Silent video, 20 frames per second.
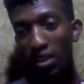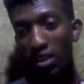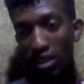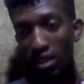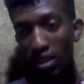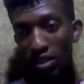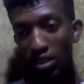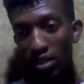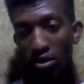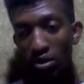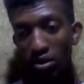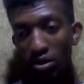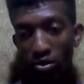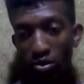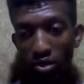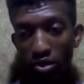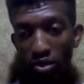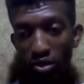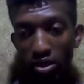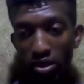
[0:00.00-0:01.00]
Right there
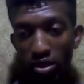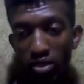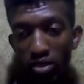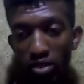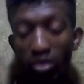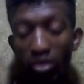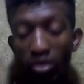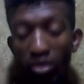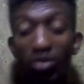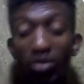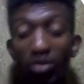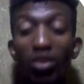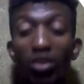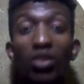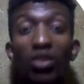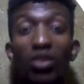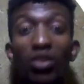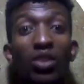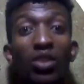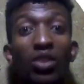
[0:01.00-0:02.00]
was also
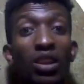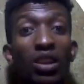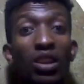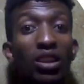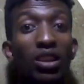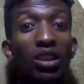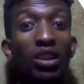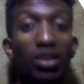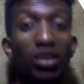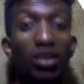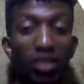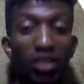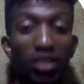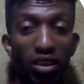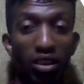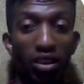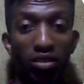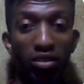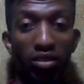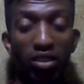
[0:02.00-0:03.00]
a
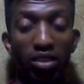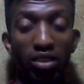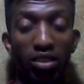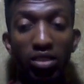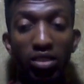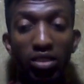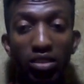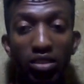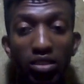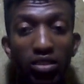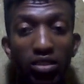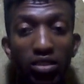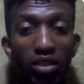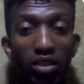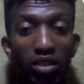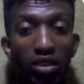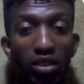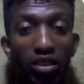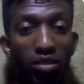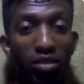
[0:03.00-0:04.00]
sell. Okay, this is a
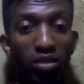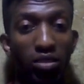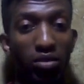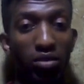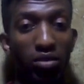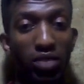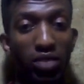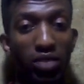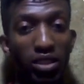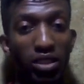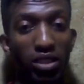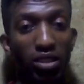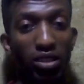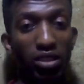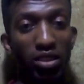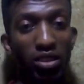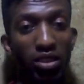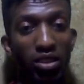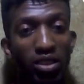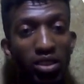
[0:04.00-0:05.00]
little bit faster,
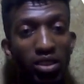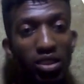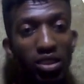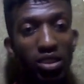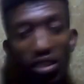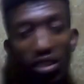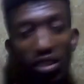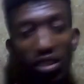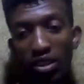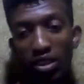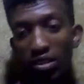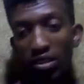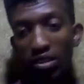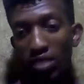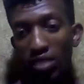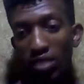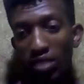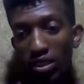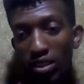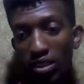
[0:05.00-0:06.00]

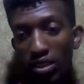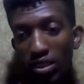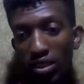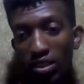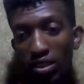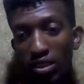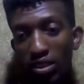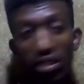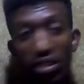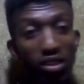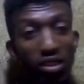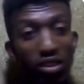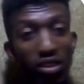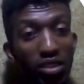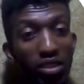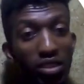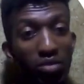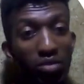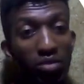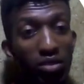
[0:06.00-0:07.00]
faster than
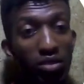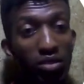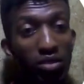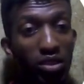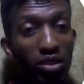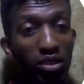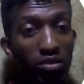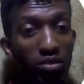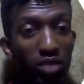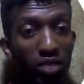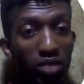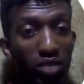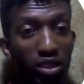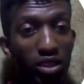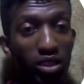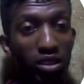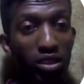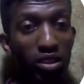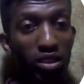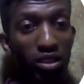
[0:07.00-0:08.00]
the previous
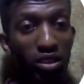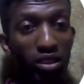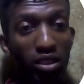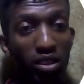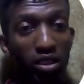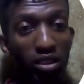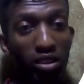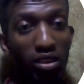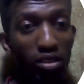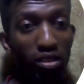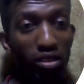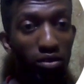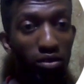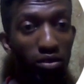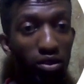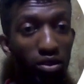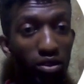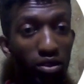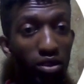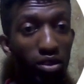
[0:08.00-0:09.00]
method of
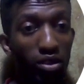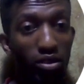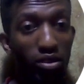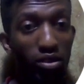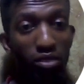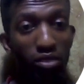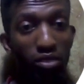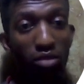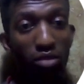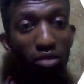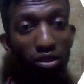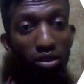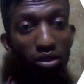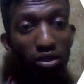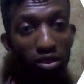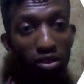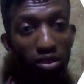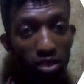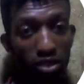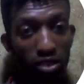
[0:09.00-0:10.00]
drawing the
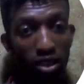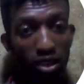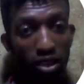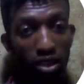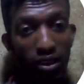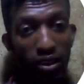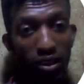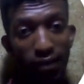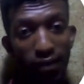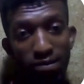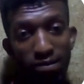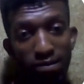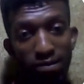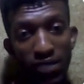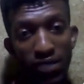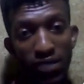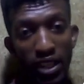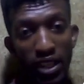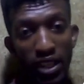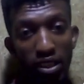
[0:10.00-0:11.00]
box. Sell.
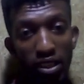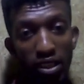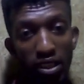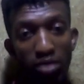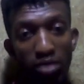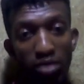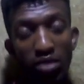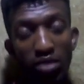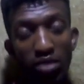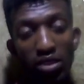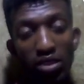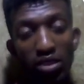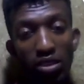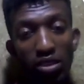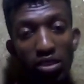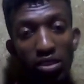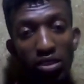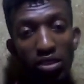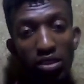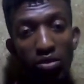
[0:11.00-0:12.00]
As you can see,
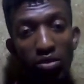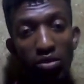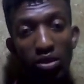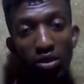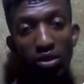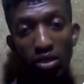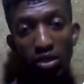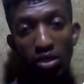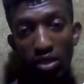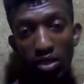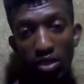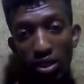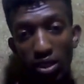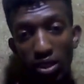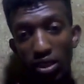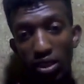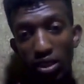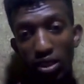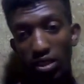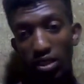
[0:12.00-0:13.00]
there was a sell
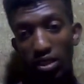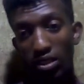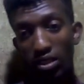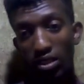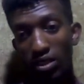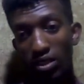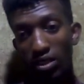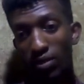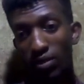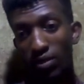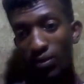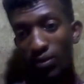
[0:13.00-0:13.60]
right there,